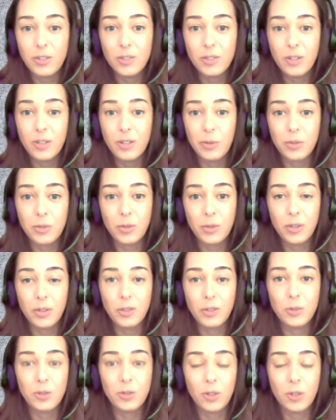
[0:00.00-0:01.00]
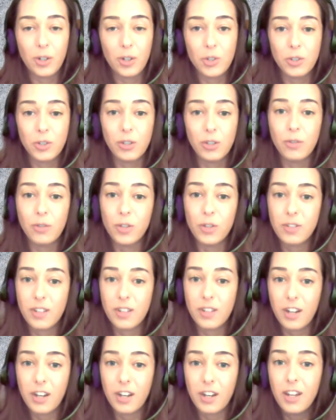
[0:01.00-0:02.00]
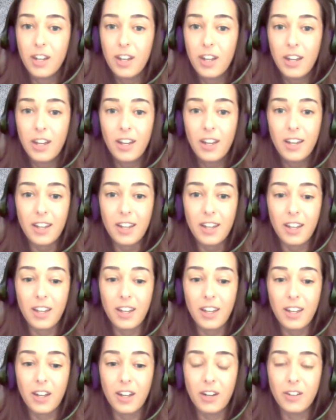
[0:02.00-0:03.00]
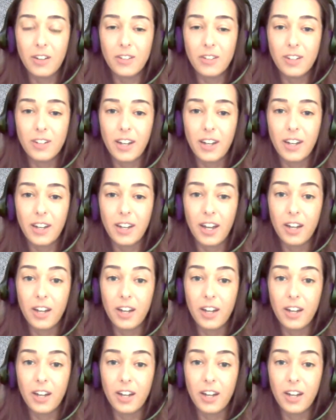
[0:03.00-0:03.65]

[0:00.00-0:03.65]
I was going to a larger university, and I had